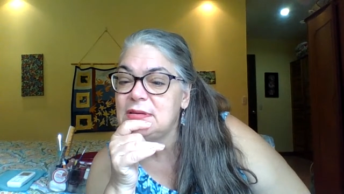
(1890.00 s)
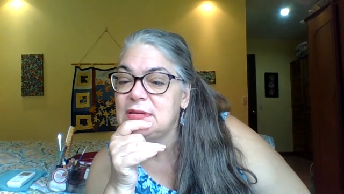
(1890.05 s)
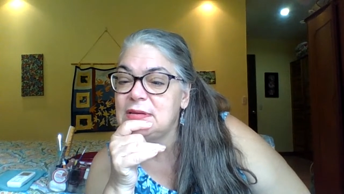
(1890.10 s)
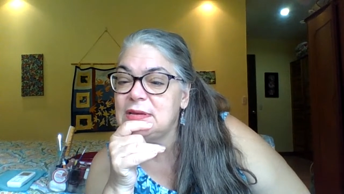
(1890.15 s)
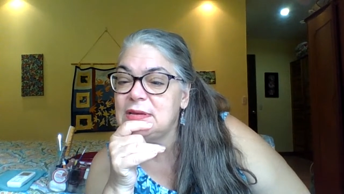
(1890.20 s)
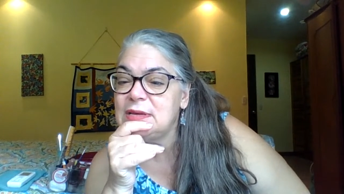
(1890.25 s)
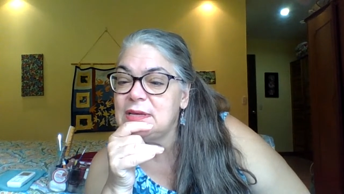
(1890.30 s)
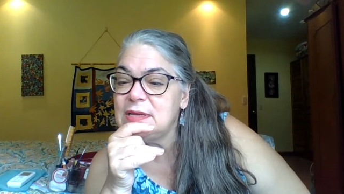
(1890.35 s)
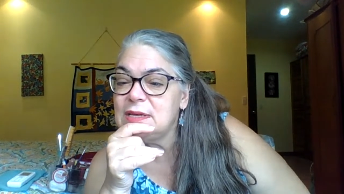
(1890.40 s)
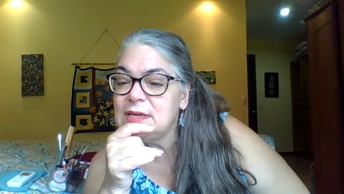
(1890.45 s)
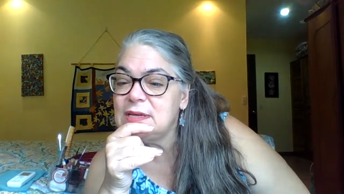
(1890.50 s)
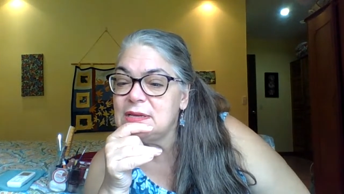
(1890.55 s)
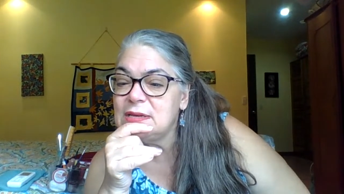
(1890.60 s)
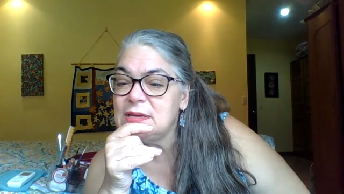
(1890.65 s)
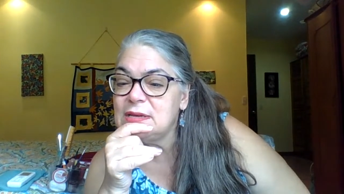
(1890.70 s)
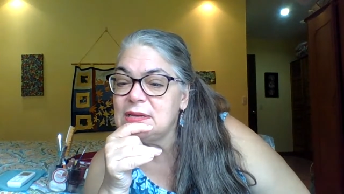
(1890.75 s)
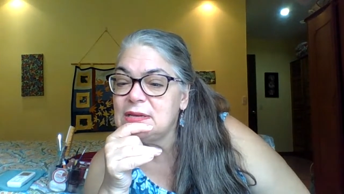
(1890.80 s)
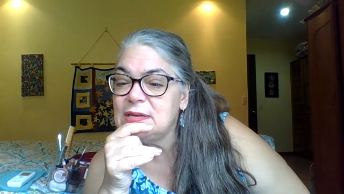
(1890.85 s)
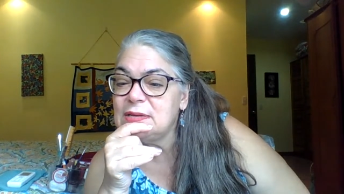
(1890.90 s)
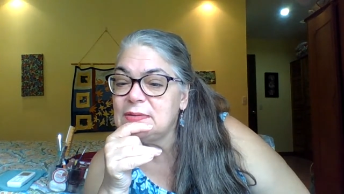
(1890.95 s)

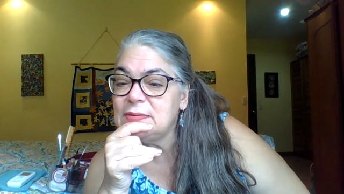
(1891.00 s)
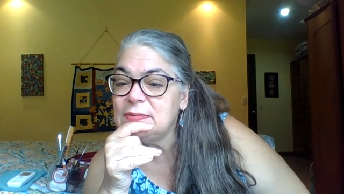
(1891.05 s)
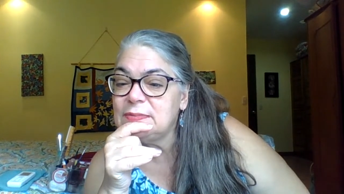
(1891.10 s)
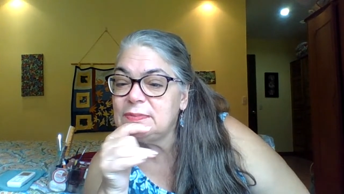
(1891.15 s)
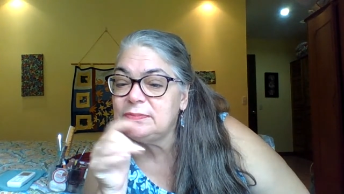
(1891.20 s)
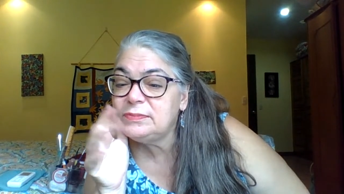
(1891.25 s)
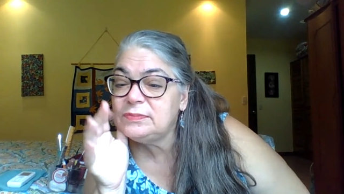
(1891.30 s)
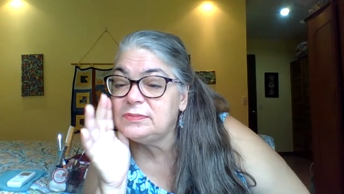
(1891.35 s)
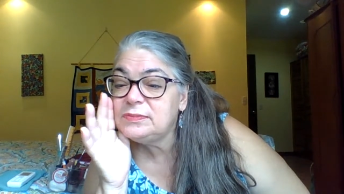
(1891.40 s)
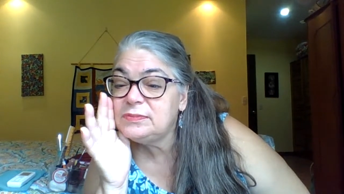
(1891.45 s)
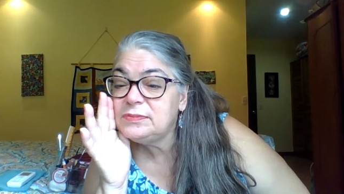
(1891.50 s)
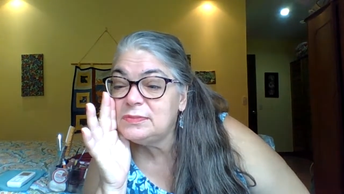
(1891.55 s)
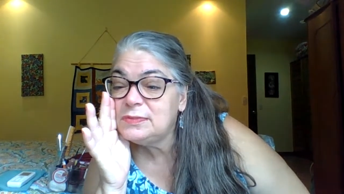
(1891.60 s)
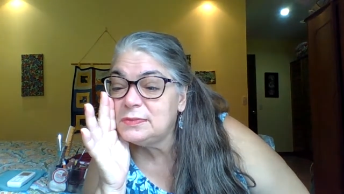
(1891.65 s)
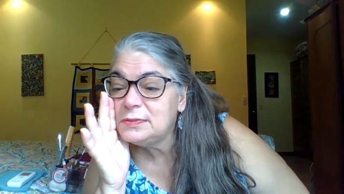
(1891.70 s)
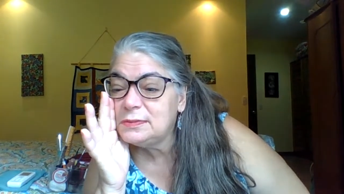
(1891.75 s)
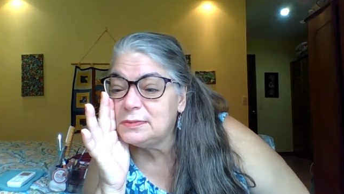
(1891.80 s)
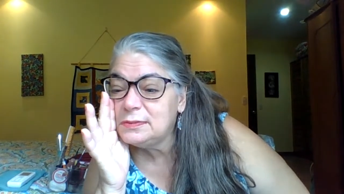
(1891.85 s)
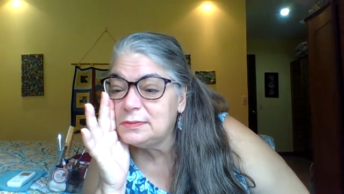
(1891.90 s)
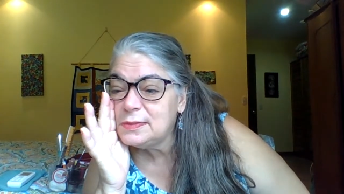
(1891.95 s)

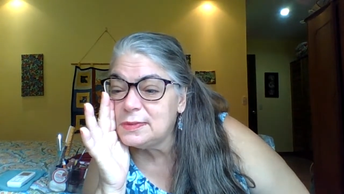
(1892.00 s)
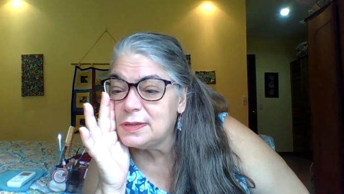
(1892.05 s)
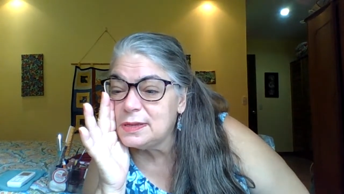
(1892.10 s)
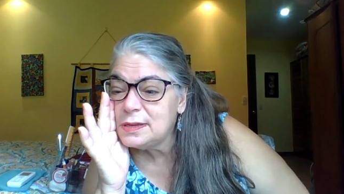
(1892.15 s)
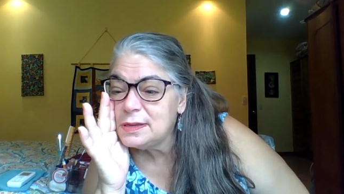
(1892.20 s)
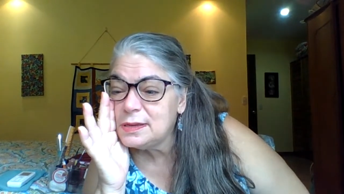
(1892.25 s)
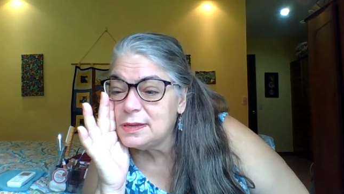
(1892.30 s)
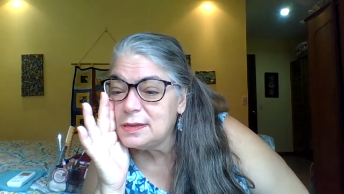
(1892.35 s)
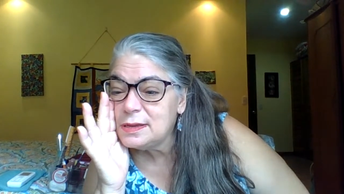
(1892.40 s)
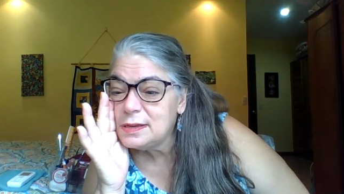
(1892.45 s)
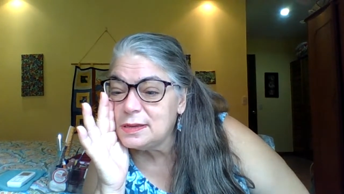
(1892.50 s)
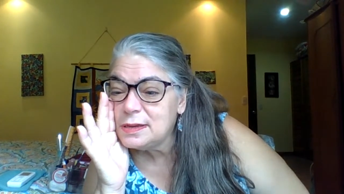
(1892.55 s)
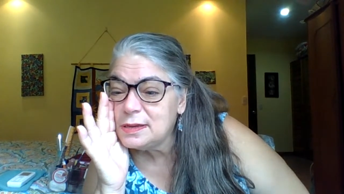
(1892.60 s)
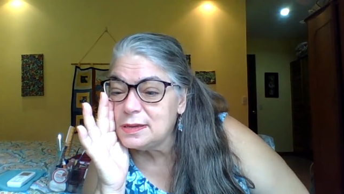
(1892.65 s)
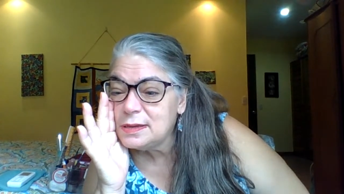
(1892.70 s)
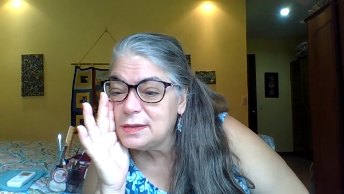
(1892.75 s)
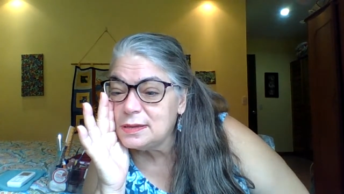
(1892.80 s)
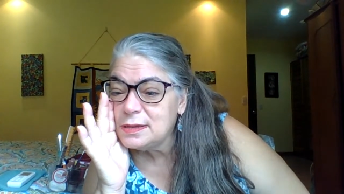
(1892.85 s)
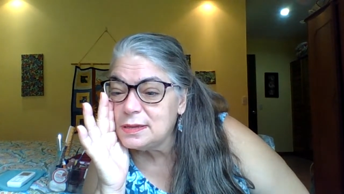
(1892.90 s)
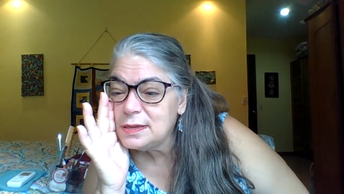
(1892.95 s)

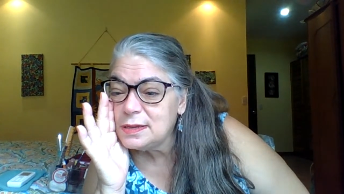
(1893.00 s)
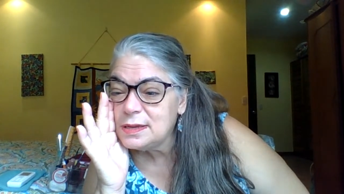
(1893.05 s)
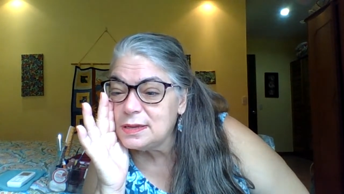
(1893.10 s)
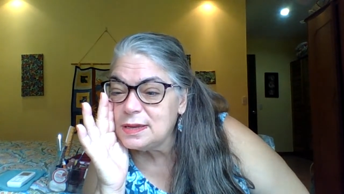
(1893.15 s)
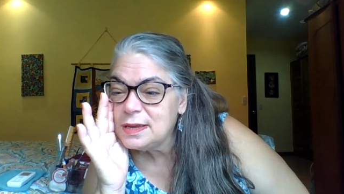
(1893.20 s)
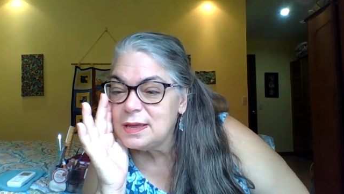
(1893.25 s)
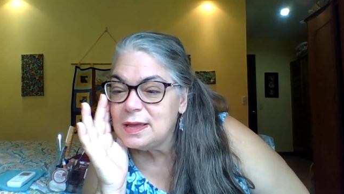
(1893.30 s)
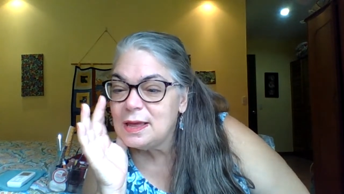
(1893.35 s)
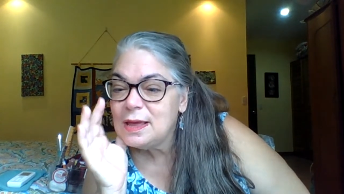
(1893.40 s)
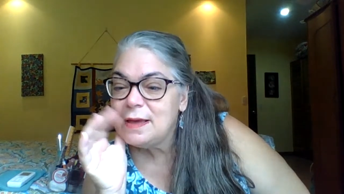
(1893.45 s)
[no speech]